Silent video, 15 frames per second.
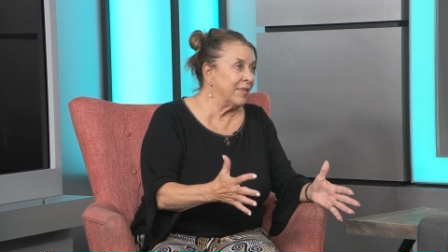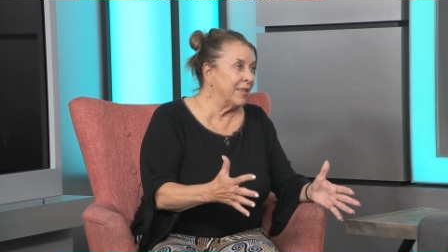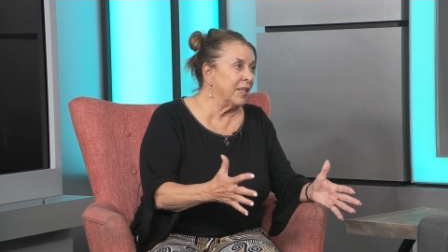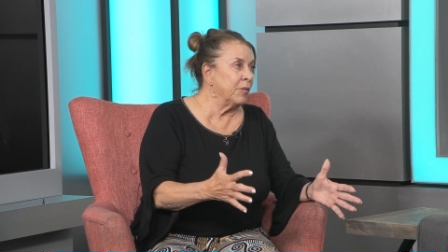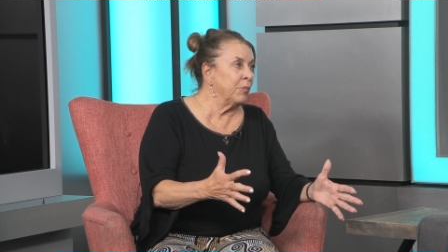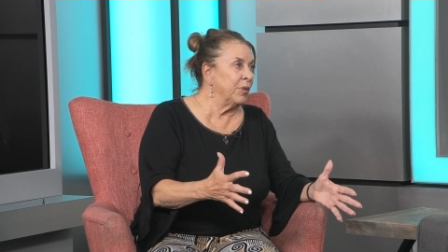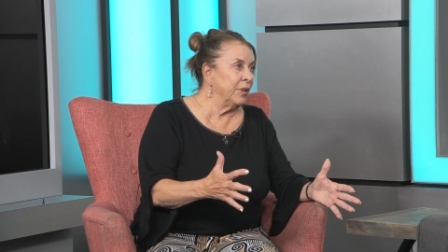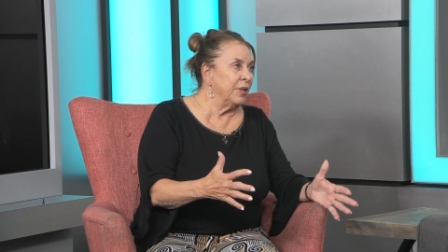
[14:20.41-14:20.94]
They
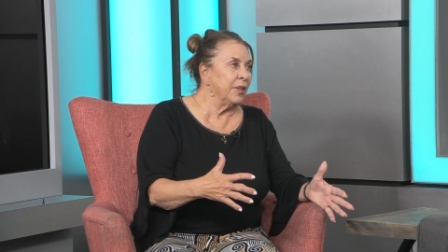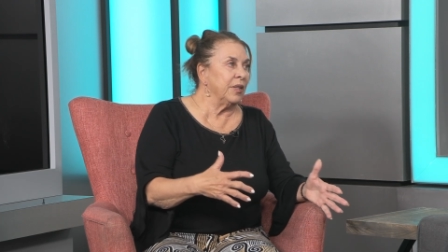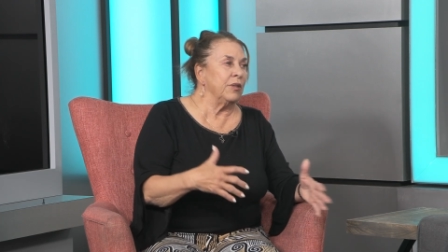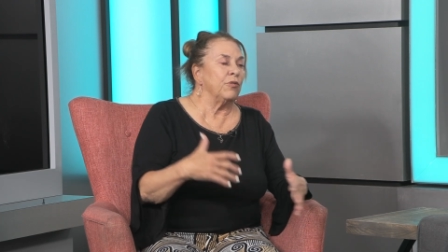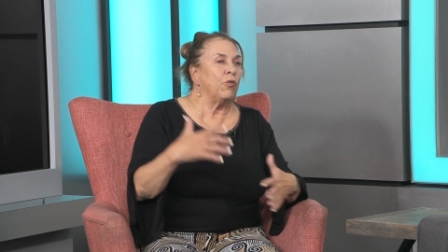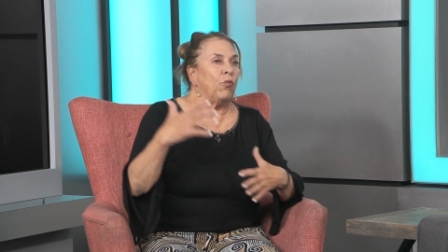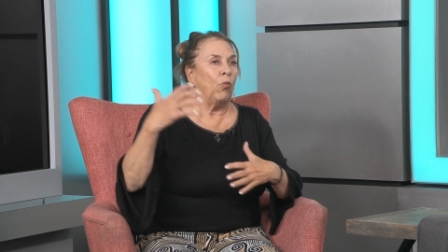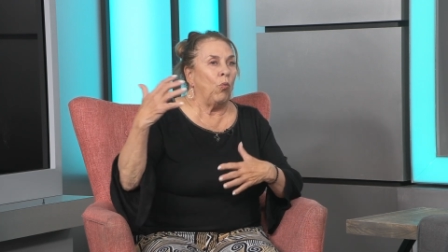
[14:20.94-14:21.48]

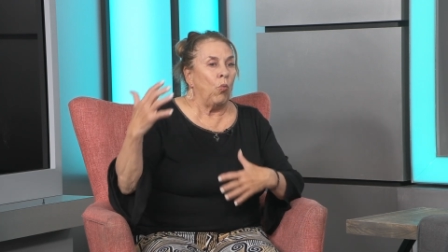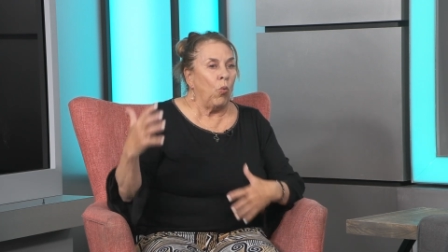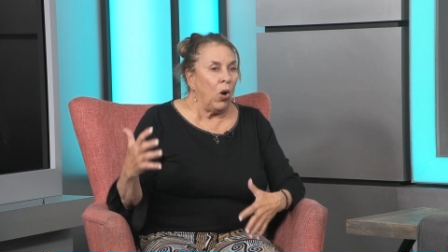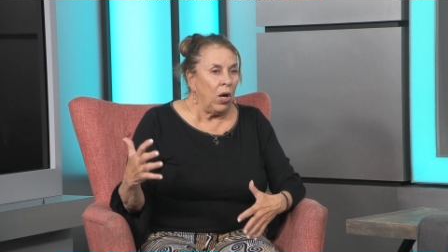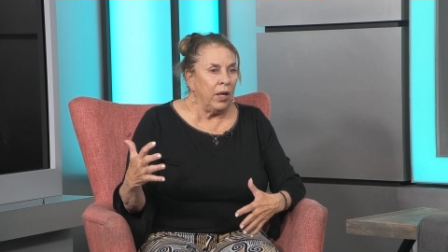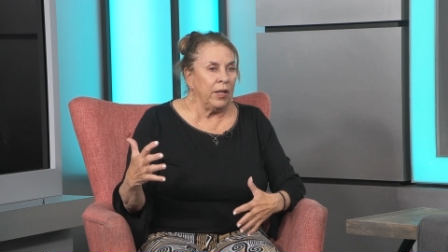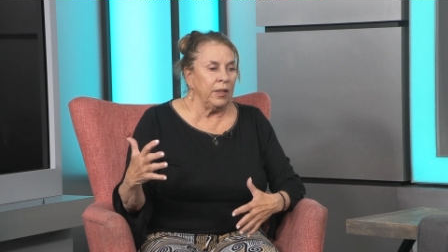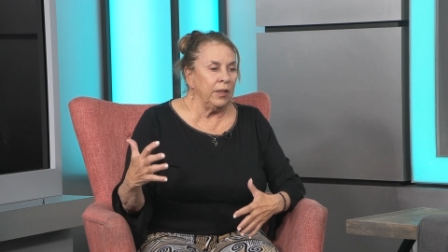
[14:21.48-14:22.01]
believe,
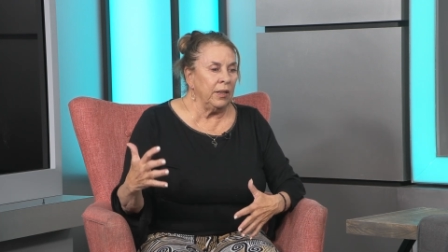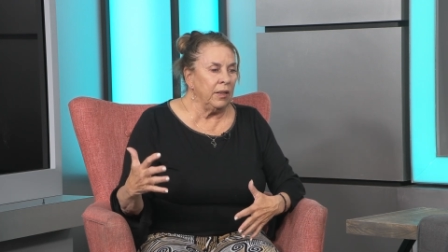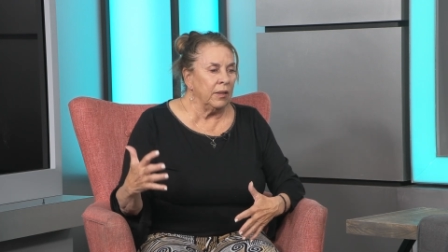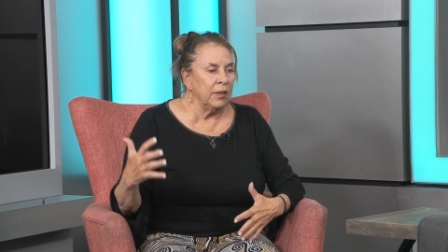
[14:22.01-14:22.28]
one,